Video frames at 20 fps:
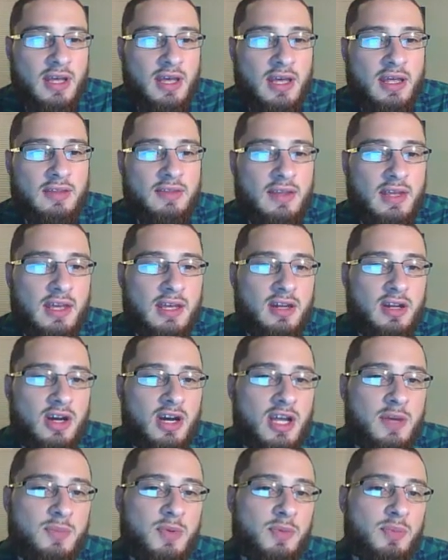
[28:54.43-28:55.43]
And then
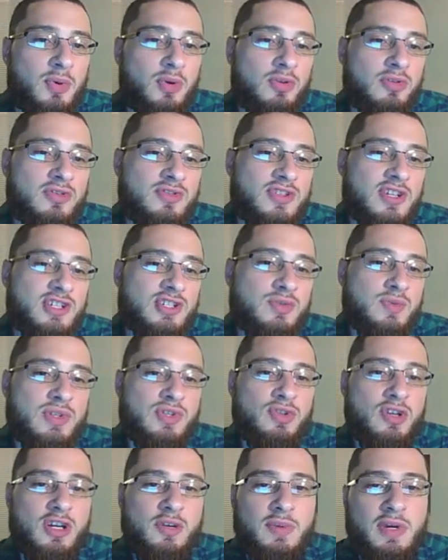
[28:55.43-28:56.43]
hyperpolarization
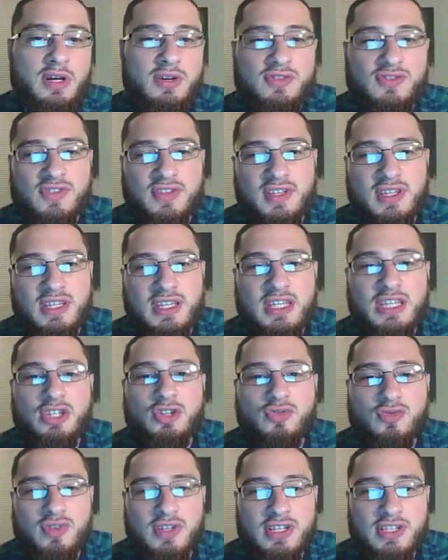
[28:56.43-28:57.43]
we talk about, it's the
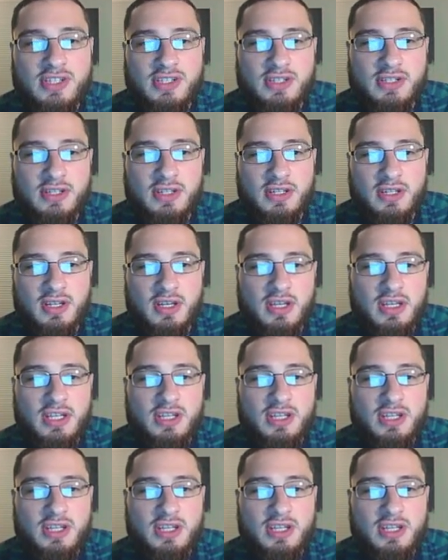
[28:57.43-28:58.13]
increased uh,